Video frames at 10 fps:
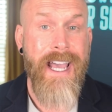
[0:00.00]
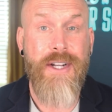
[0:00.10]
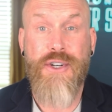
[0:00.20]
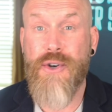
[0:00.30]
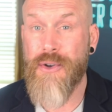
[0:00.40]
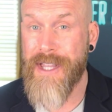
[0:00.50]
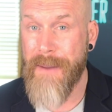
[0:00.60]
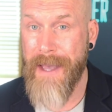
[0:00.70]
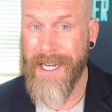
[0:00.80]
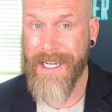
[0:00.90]
ensure the
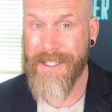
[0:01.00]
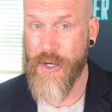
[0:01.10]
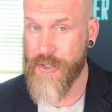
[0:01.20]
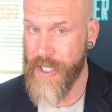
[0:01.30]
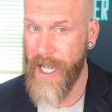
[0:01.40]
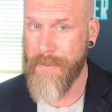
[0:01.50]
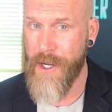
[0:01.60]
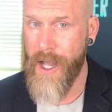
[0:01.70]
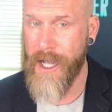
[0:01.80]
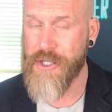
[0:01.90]
amenities are
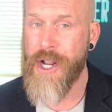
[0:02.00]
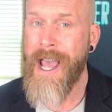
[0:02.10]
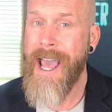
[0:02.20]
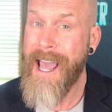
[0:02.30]
top-notch,